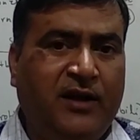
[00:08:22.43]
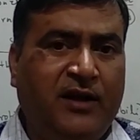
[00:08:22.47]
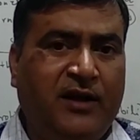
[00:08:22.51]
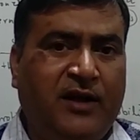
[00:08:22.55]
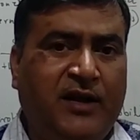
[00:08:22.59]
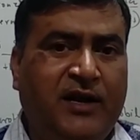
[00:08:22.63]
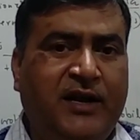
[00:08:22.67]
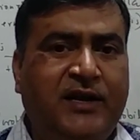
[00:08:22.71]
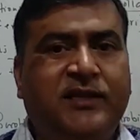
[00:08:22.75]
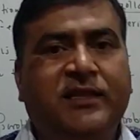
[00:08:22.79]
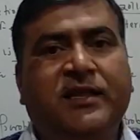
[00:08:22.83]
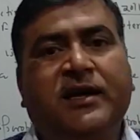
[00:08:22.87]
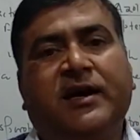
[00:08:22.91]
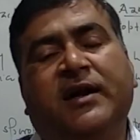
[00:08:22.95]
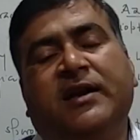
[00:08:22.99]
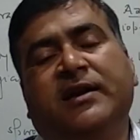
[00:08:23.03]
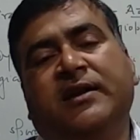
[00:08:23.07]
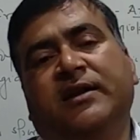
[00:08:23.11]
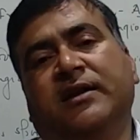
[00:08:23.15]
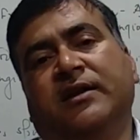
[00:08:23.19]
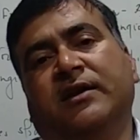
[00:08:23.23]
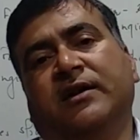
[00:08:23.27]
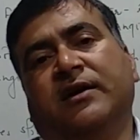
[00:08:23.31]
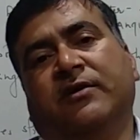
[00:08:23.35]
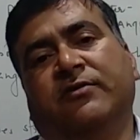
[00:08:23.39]
and the
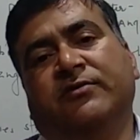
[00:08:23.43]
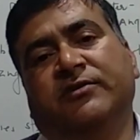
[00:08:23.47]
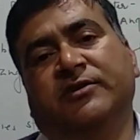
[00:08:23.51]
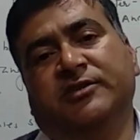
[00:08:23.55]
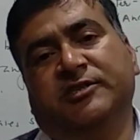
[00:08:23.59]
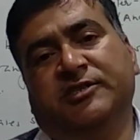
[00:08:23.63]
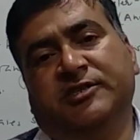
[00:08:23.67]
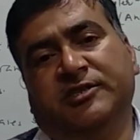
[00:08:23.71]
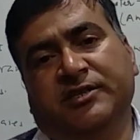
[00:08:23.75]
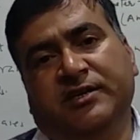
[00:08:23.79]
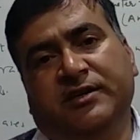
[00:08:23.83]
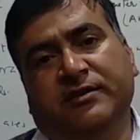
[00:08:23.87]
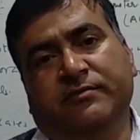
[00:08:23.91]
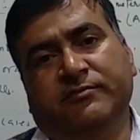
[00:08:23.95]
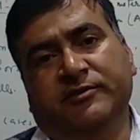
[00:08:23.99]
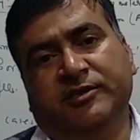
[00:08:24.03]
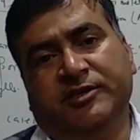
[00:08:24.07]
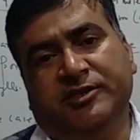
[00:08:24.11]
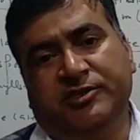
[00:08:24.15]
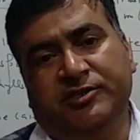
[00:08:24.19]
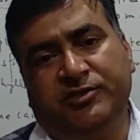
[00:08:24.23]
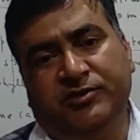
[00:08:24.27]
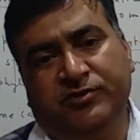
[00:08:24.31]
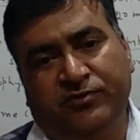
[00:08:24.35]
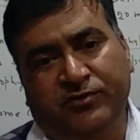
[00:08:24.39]
underground stem
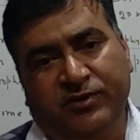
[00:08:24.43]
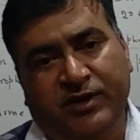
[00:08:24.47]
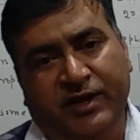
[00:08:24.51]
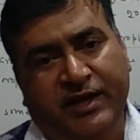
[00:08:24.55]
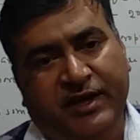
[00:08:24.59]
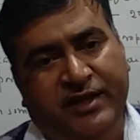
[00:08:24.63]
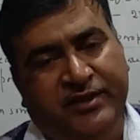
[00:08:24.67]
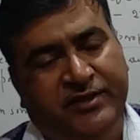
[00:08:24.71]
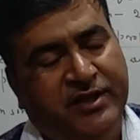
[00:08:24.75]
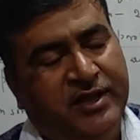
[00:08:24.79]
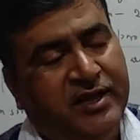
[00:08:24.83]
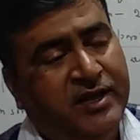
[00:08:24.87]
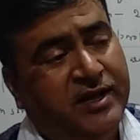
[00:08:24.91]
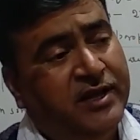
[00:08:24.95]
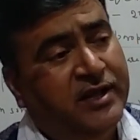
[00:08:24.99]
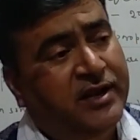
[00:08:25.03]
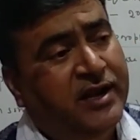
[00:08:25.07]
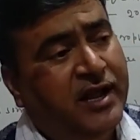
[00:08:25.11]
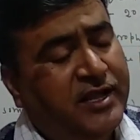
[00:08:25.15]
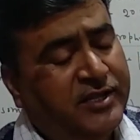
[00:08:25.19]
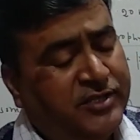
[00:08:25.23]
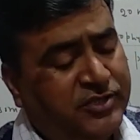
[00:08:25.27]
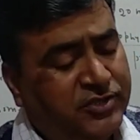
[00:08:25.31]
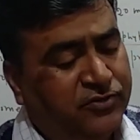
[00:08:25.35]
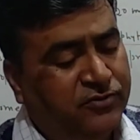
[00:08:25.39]
is known as
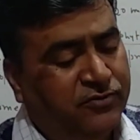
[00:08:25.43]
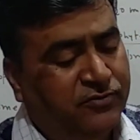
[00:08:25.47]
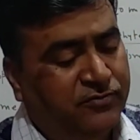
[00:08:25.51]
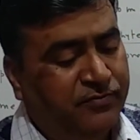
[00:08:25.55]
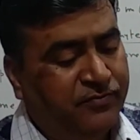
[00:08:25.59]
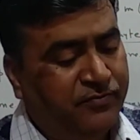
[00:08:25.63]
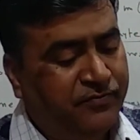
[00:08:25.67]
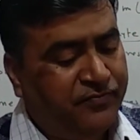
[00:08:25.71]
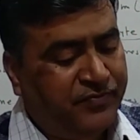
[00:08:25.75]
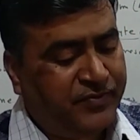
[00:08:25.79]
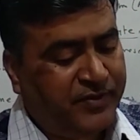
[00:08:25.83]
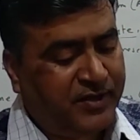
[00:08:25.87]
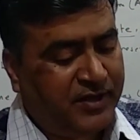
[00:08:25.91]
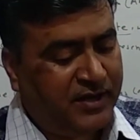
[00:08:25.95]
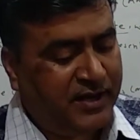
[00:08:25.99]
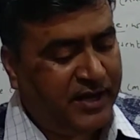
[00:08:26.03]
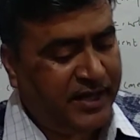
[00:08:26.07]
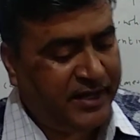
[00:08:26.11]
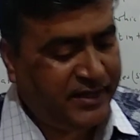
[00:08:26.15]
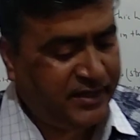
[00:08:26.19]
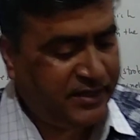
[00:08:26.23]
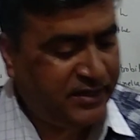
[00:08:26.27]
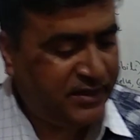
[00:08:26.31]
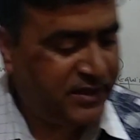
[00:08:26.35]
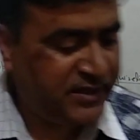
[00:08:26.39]
rhizome.
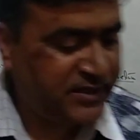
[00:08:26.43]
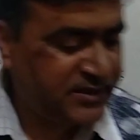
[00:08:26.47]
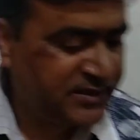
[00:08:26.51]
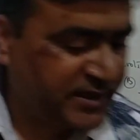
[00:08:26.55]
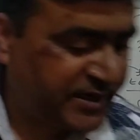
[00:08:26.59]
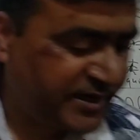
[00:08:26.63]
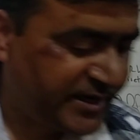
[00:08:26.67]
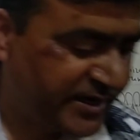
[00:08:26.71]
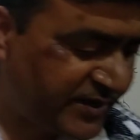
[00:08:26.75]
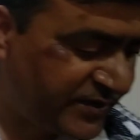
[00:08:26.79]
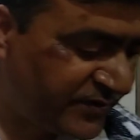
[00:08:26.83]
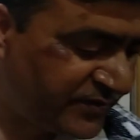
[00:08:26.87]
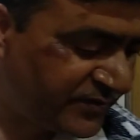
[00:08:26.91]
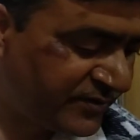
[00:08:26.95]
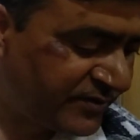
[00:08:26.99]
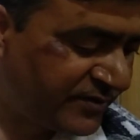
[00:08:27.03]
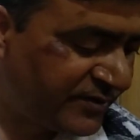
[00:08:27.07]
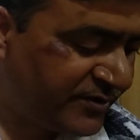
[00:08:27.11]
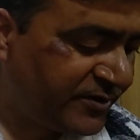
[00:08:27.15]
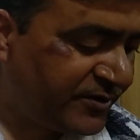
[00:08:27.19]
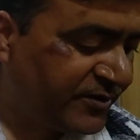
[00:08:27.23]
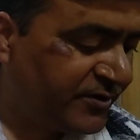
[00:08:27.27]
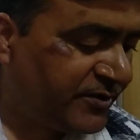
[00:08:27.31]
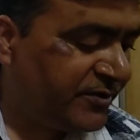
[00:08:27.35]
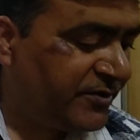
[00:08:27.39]
Like in this case,
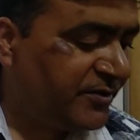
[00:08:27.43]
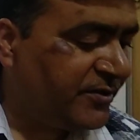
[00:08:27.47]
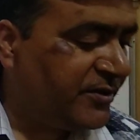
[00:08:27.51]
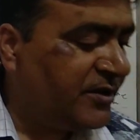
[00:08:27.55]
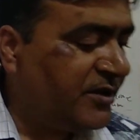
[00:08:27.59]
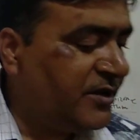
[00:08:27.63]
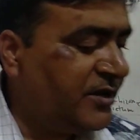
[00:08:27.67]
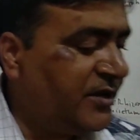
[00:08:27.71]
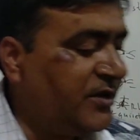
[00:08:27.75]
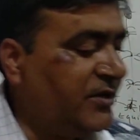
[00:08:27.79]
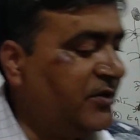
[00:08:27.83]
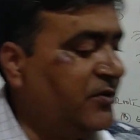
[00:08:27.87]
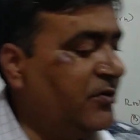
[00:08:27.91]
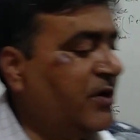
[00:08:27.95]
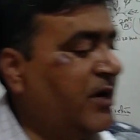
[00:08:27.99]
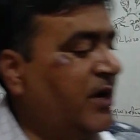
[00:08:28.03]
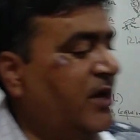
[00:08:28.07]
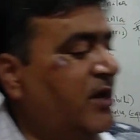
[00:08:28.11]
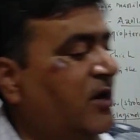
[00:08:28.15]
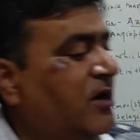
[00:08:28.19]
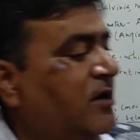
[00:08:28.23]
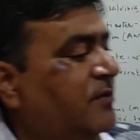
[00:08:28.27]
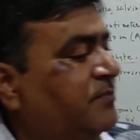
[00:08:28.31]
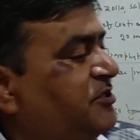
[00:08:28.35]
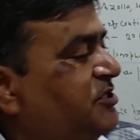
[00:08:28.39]
you
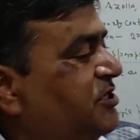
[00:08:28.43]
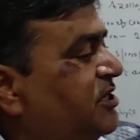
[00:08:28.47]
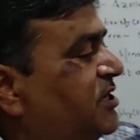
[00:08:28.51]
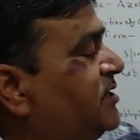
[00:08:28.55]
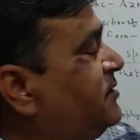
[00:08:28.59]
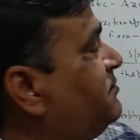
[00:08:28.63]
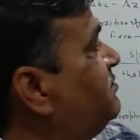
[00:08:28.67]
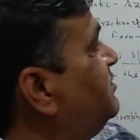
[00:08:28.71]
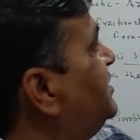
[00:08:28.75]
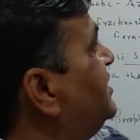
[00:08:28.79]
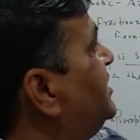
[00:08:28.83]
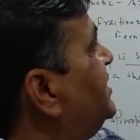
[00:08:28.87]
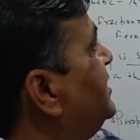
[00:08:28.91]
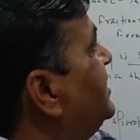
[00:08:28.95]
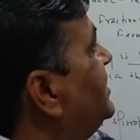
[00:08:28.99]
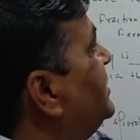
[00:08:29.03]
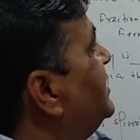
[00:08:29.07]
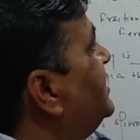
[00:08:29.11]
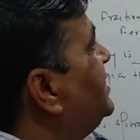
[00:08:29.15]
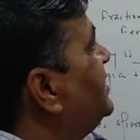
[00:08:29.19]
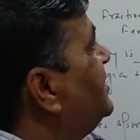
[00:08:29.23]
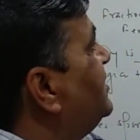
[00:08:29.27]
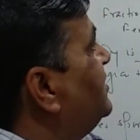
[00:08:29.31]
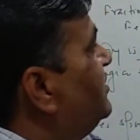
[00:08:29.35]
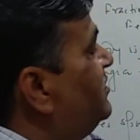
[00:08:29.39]
can observe
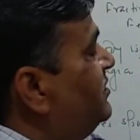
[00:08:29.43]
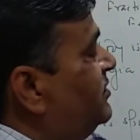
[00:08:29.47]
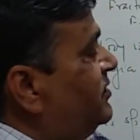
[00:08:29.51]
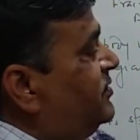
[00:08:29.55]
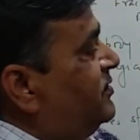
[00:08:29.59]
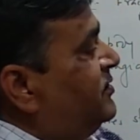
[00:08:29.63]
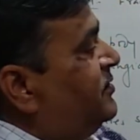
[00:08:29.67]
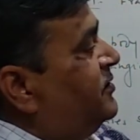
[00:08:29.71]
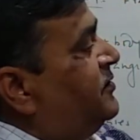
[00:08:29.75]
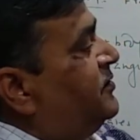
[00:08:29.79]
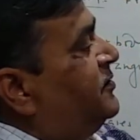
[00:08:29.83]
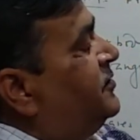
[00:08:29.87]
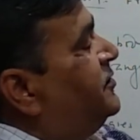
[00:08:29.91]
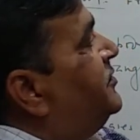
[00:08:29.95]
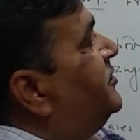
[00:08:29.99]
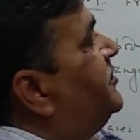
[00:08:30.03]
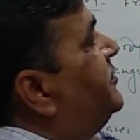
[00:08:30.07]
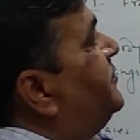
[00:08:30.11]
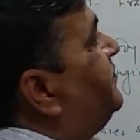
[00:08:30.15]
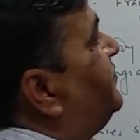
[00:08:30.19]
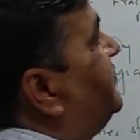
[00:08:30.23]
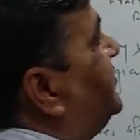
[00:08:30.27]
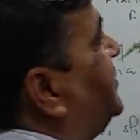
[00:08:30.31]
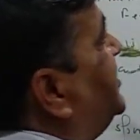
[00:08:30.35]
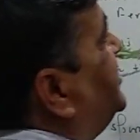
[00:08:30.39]
here,
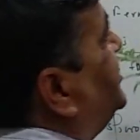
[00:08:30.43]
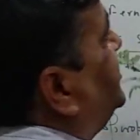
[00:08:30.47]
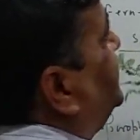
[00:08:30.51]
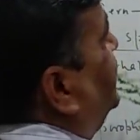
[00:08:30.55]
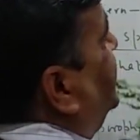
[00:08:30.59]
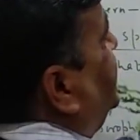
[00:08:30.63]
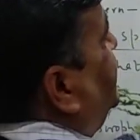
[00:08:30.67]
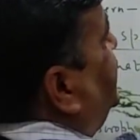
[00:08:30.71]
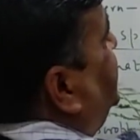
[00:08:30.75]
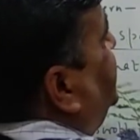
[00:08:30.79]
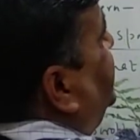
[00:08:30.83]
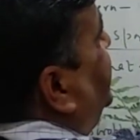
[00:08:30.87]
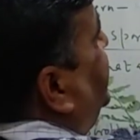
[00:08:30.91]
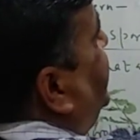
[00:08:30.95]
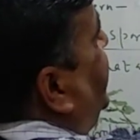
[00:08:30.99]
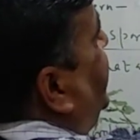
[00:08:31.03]
this one is the